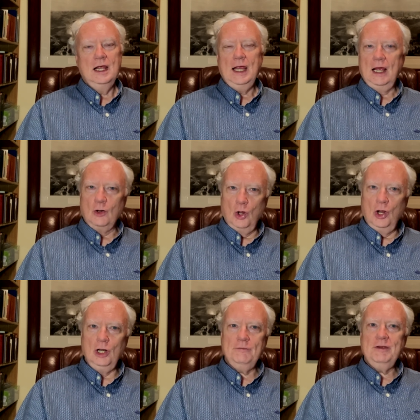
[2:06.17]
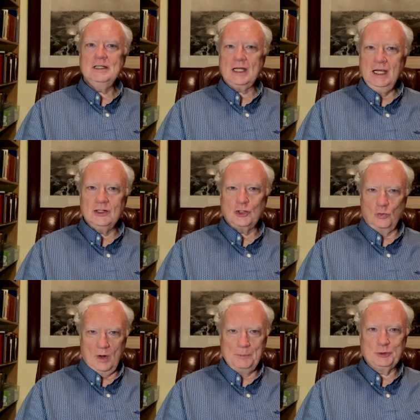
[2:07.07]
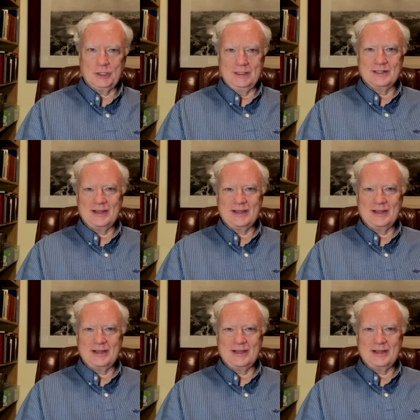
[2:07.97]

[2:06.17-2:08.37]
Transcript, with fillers: and all of these interruptions